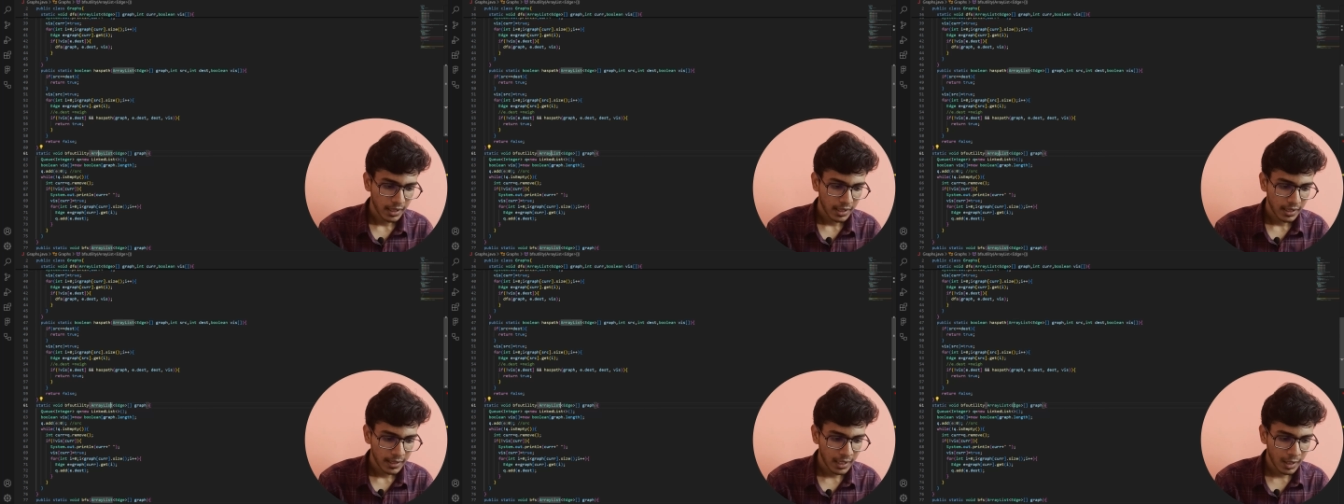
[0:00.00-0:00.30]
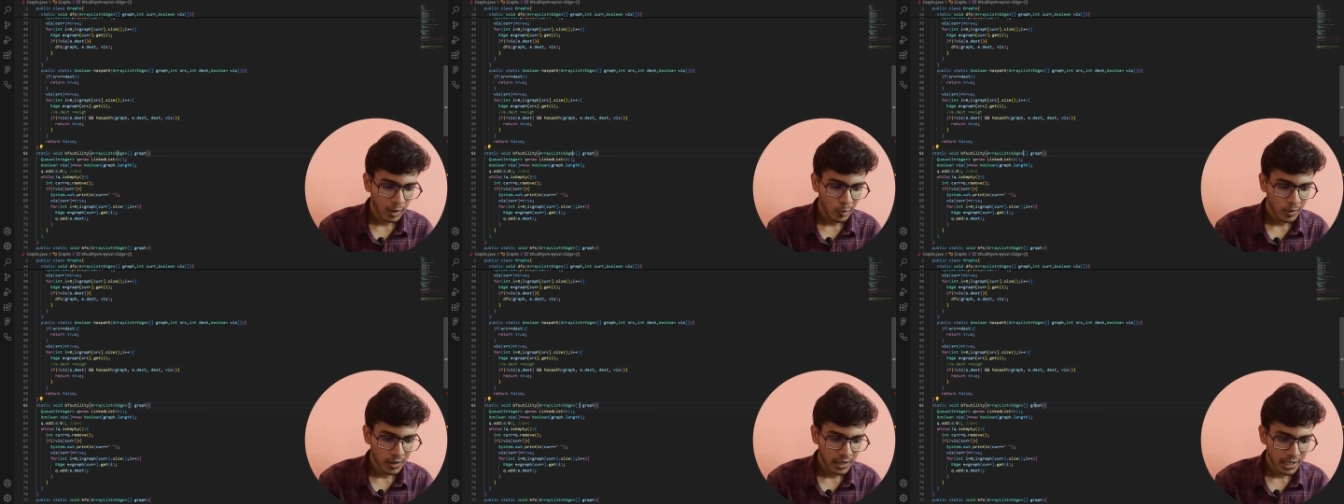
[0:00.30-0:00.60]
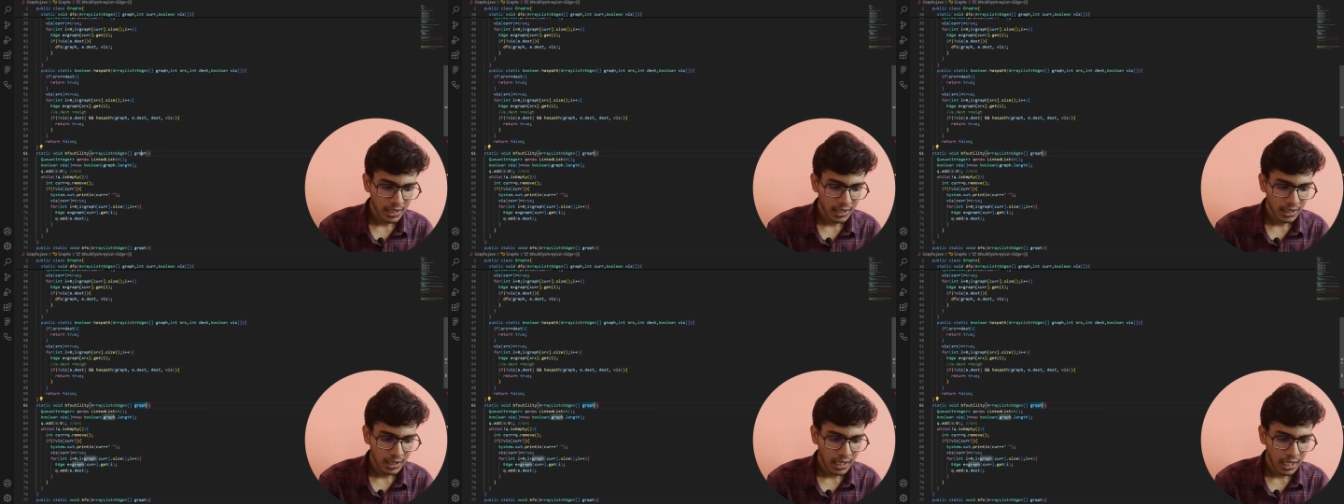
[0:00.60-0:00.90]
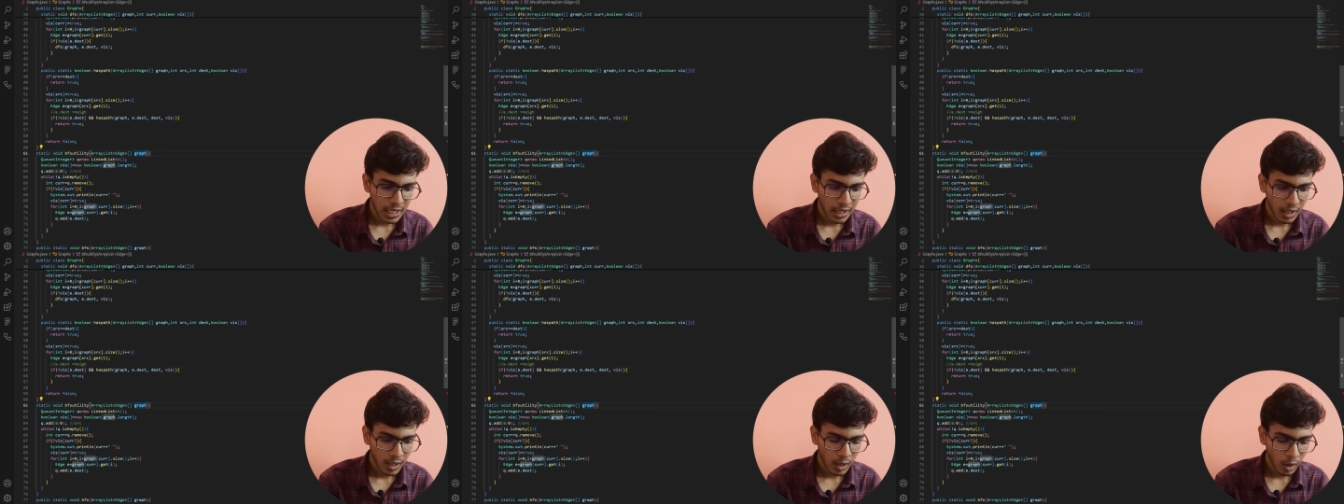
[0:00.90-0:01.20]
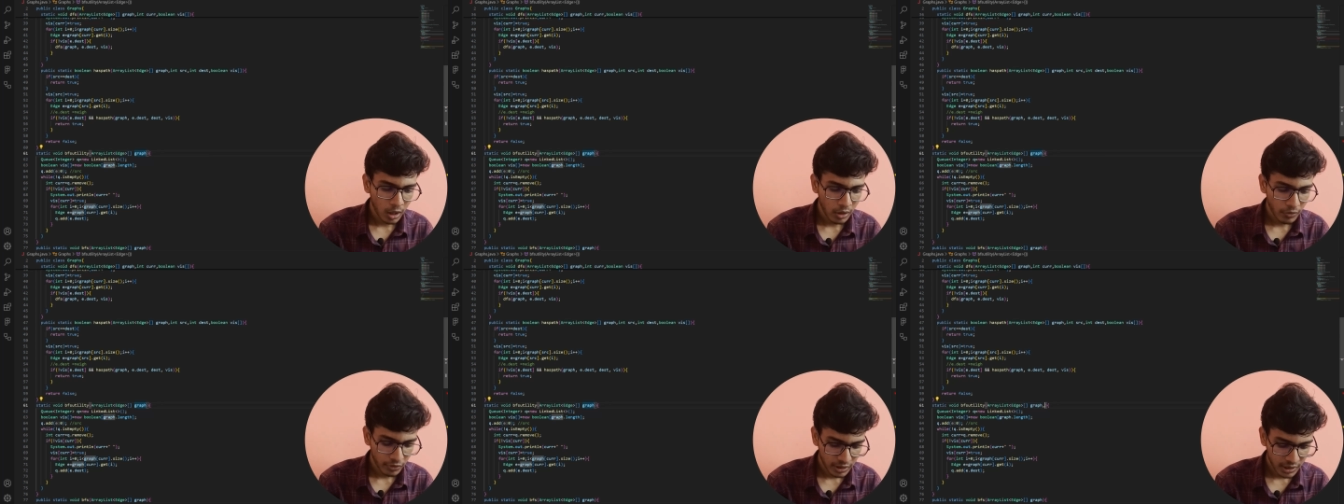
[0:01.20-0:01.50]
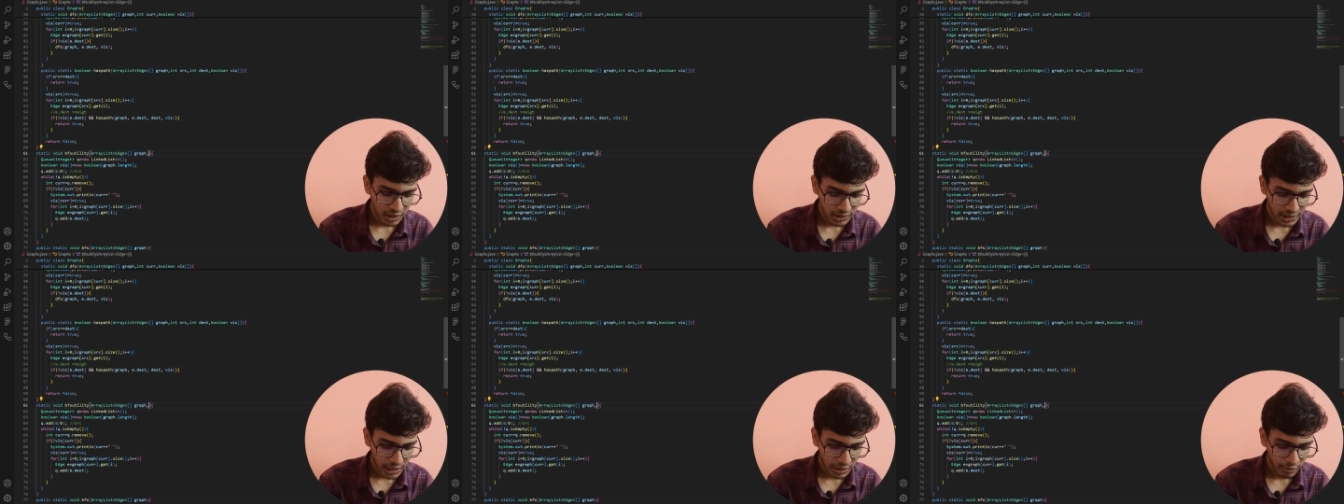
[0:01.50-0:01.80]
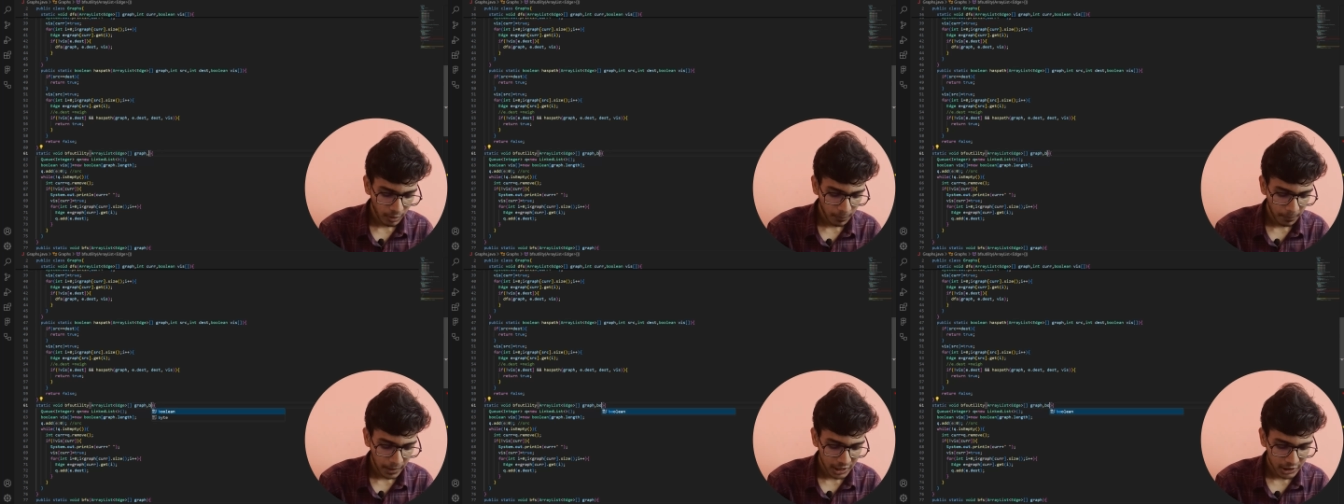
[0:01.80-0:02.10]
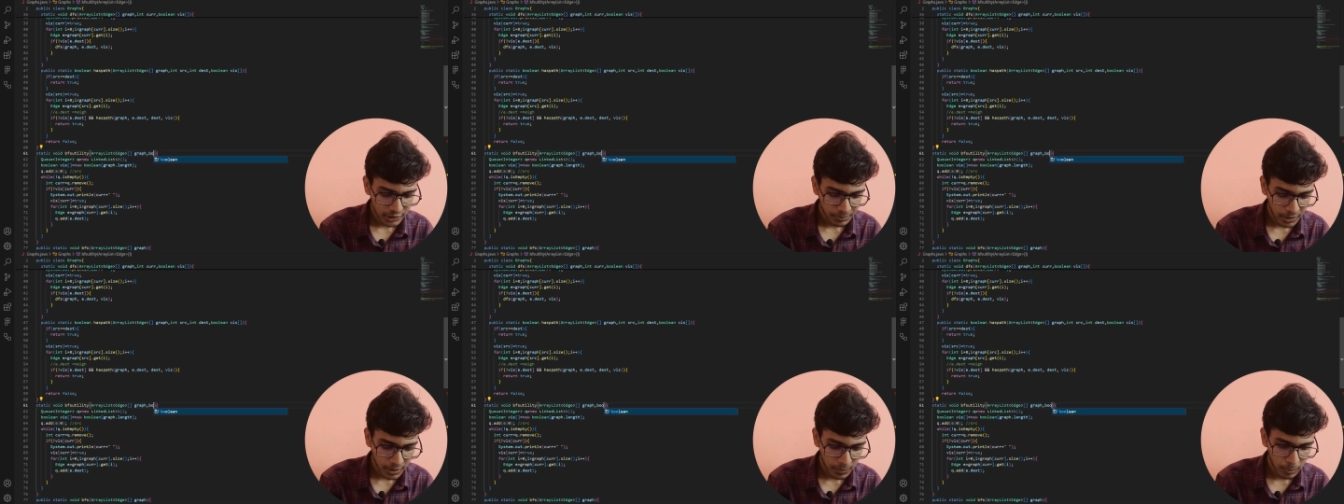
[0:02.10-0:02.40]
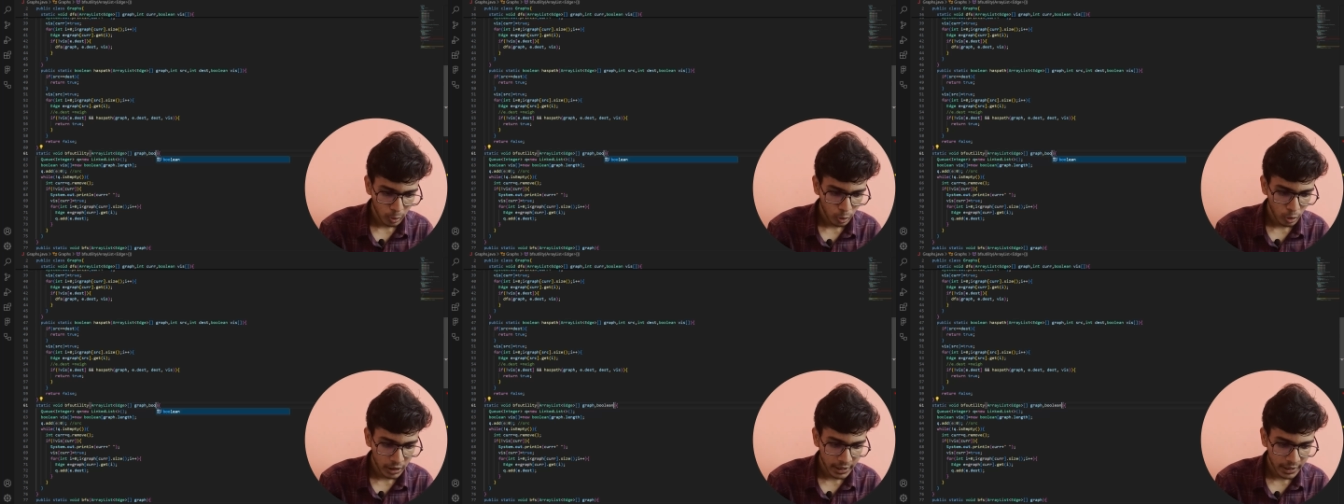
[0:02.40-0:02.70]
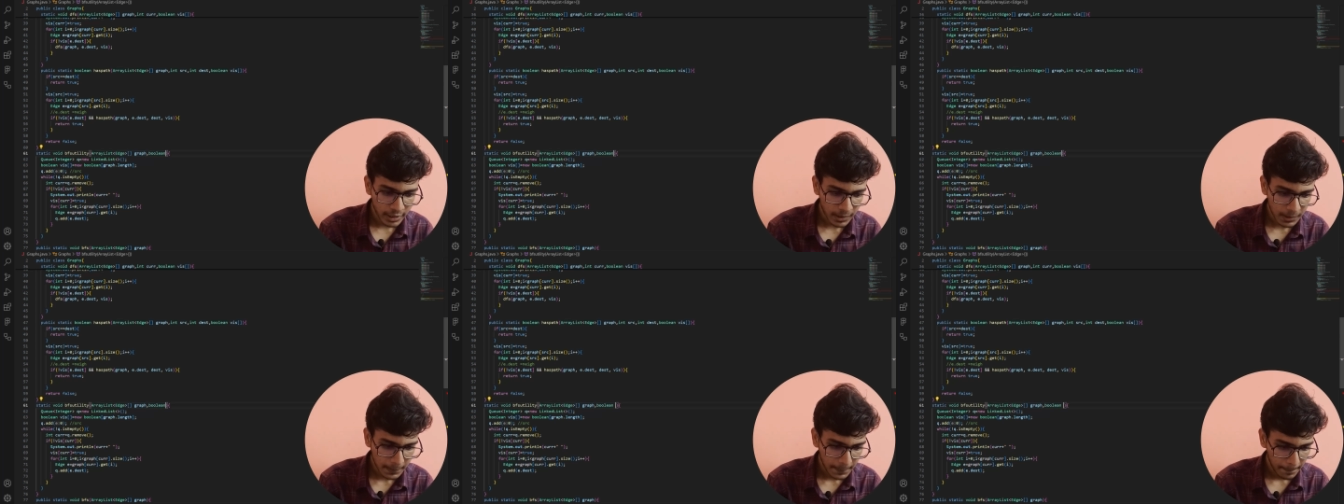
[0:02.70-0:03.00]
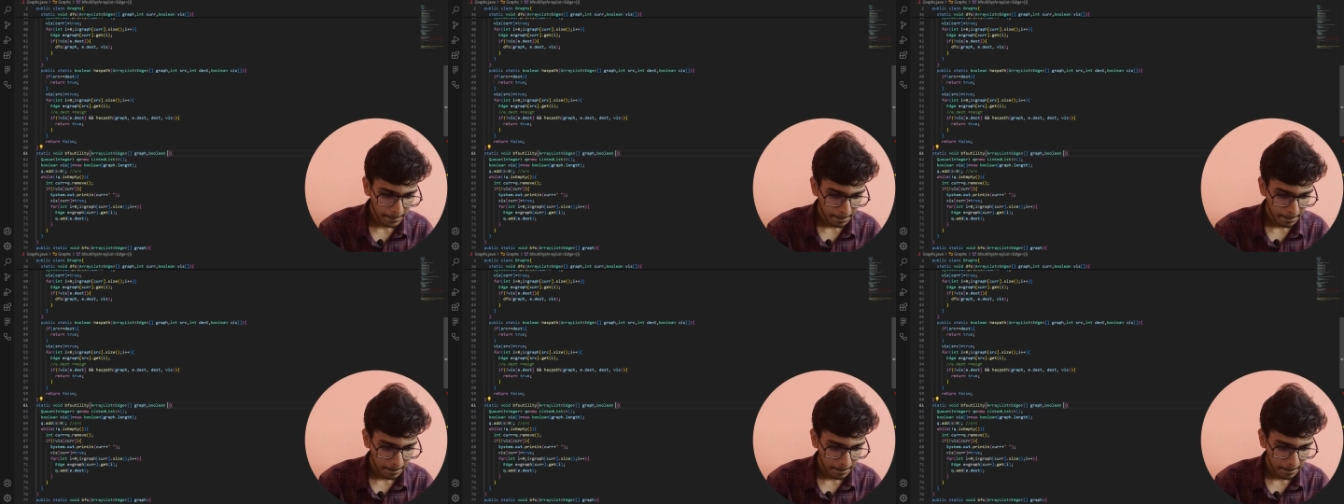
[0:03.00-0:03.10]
Now here along with this I will pass my boolean